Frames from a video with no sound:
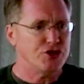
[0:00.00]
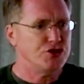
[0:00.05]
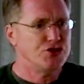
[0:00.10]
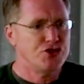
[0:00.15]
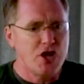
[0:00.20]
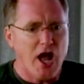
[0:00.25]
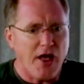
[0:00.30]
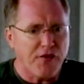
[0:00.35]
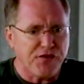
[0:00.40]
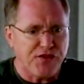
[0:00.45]

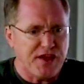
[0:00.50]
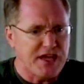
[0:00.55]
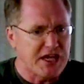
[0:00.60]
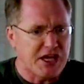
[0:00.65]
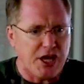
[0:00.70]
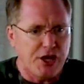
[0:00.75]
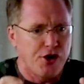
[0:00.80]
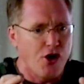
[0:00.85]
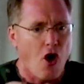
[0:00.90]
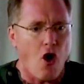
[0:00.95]

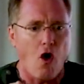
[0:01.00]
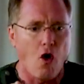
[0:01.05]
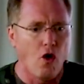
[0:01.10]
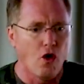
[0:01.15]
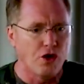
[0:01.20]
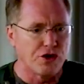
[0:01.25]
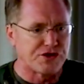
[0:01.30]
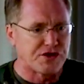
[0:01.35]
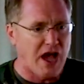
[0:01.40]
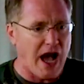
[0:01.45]
Nothing can
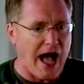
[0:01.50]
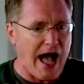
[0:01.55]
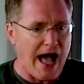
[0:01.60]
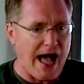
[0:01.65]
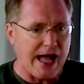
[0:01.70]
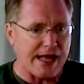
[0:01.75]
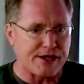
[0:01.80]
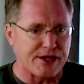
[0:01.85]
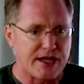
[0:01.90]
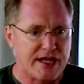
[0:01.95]
hold
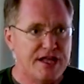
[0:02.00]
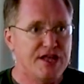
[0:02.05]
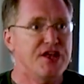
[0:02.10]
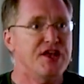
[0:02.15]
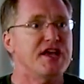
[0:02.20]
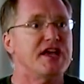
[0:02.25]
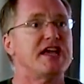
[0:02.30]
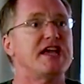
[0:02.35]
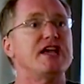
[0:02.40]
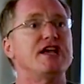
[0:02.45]
God.
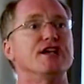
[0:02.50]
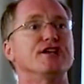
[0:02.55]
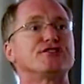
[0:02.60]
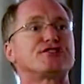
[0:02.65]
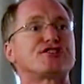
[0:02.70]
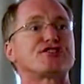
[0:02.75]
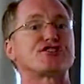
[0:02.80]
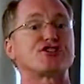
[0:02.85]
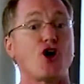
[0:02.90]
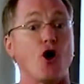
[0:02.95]
He
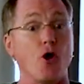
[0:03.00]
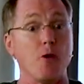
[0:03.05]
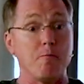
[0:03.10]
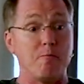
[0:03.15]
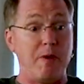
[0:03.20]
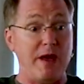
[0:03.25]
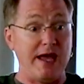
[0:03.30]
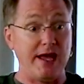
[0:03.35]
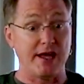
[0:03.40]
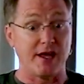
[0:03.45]
is so
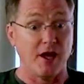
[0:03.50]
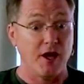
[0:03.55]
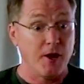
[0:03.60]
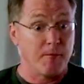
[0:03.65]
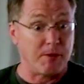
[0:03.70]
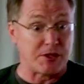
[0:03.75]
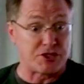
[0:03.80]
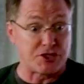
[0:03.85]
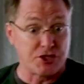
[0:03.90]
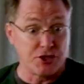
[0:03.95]

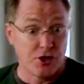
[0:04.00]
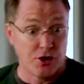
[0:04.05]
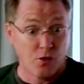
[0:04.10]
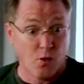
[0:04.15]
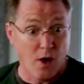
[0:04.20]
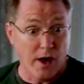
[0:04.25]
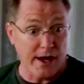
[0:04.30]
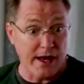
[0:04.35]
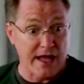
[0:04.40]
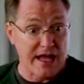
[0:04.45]
big. But you know
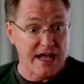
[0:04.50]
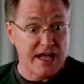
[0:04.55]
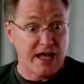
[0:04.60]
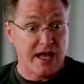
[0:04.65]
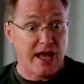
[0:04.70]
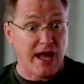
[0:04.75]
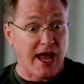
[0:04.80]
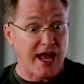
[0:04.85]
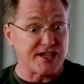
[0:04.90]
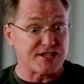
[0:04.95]
what?
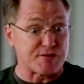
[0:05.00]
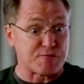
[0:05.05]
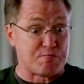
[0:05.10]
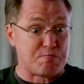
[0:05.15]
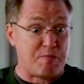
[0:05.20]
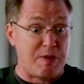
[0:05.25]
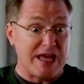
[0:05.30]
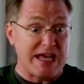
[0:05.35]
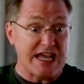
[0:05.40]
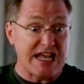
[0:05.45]
As
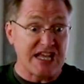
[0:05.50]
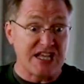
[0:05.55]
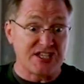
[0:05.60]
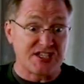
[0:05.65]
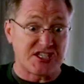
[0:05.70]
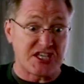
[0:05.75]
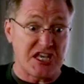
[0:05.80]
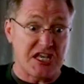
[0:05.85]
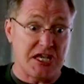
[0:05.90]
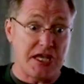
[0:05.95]
big
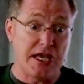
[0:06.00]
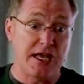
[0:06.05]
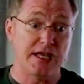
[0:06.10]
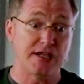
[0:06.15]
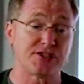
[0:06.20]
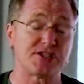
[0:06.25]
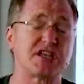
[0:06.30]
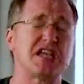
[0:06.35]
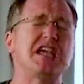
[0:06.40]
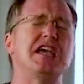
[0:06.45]
as he
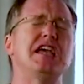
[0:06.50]
is,